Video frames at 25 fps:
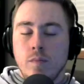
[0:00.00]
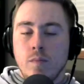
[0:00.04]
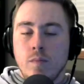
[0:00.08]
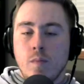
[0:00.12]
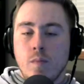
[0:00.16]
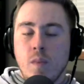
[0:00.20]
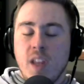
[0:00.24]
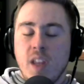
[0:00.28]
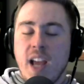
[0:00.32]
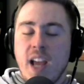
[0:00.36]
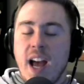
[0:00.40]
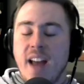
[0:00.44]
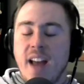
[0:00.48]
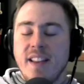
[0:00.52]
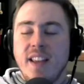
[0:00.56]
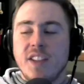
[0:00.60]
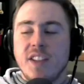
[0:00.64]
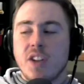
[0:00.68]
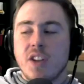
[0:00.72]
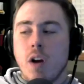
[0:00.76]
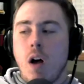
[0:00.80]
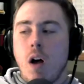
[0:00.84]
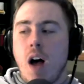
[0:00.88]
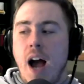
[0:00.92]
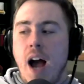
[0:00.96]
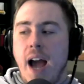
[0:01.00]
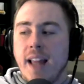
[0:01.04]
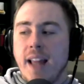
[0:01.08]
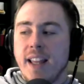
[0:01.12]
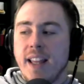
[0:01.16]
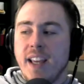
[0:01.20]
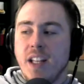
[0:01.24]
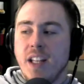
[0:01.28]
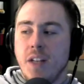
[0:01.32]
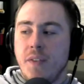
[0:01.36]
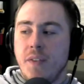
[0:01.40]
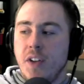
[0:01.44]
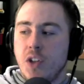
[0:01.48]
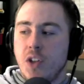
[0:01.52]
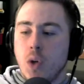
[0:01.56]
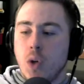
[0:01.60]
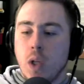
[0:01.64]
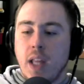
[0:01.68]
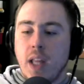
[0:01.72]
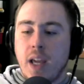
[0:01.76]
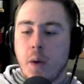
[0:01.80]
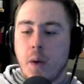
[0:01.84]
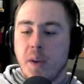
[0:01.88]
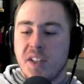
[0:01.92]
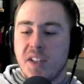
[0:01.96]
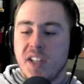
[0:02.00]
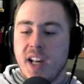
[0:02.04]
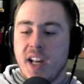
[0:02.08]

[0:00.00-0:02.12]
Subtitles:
Yeah, and these are all highly individual, like we said.